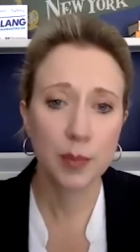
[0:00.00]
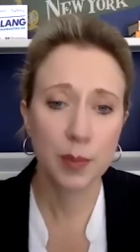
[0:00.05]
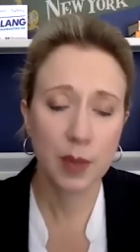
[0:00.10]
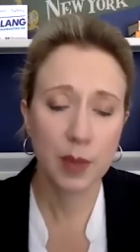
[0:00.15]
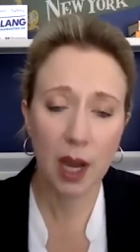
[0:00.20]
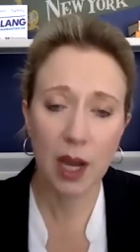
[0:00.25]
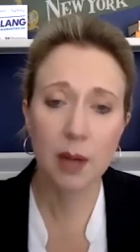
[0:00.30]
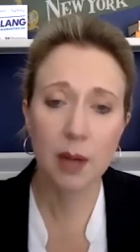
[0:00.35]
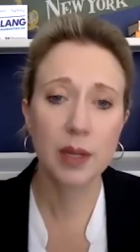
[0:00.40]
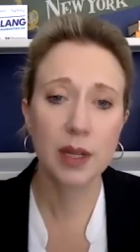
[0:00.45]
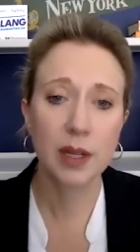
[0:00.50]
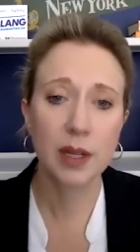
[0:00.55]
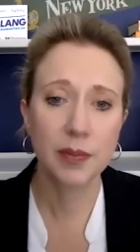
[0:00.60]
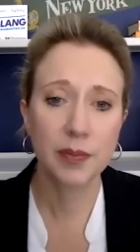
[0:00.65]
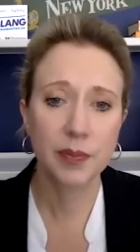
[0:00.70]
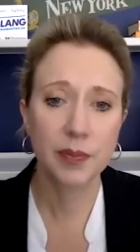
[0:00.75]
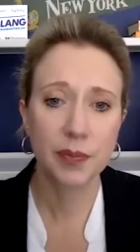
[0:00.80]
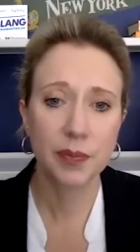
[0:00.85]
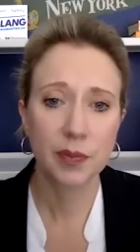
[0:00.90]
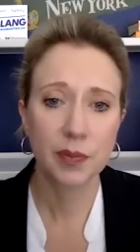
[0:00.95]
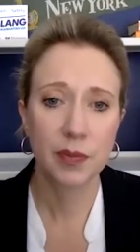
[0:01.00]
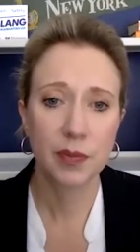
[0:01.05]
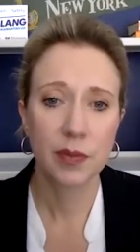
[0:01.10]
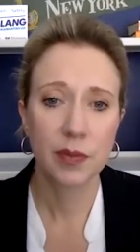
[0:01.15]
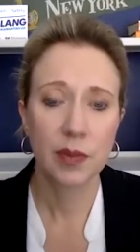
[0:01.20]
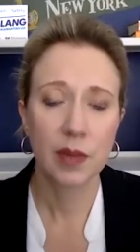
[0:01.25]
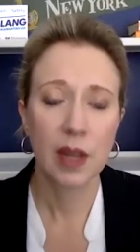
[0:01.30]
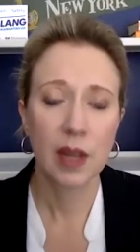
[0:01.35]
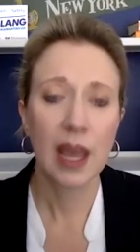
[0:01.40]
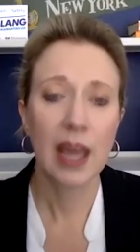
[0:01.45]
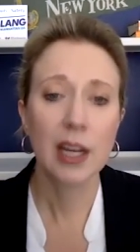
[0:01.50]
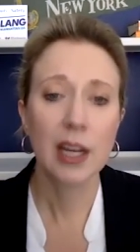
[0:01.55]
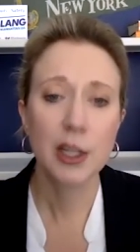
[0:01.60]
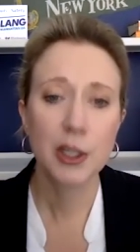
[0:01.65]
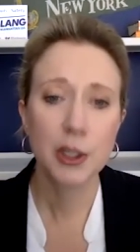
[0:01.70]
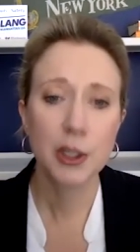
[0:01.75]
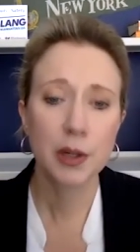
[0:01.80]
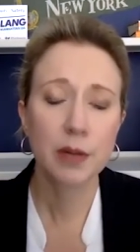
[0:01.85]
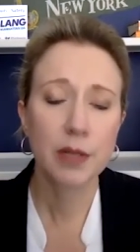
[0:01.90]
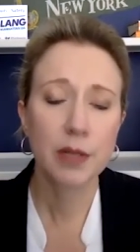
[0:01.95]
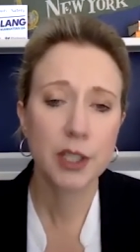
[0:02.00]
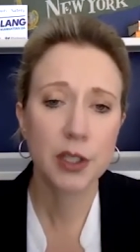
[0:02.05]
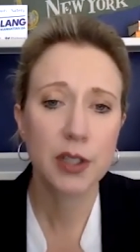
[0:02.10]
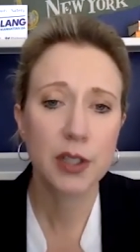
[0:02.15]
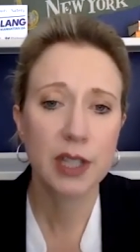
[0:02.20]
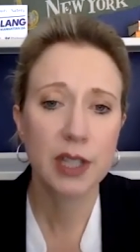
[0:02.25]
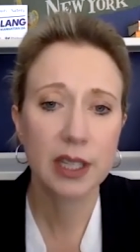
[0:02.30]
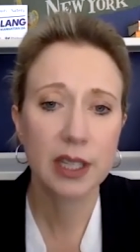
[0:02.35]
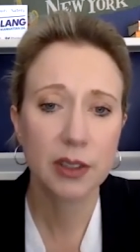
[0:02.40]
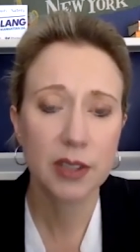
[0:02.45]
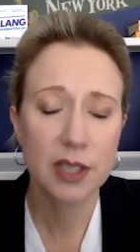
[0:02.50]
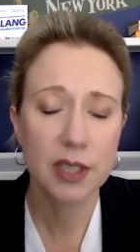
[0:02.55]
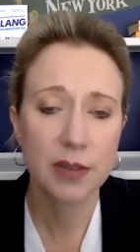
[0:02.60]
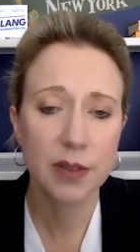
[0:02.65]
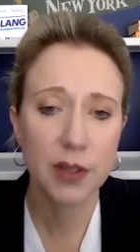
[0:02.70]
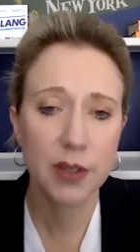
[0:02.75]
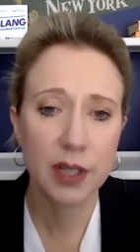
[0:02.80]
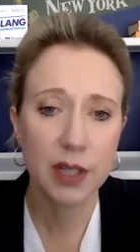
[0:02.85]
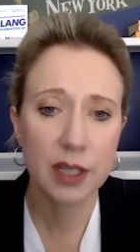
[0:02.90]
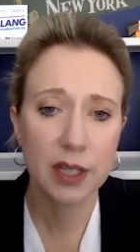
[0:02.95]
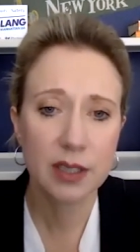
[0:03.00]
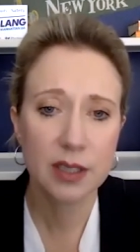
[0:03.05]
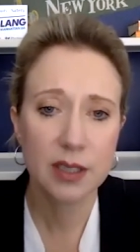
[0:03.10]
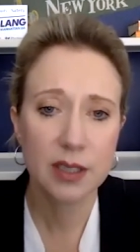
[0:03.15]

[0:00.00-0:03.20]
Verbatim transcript: gunmen, and a jury returned a guilty verdict.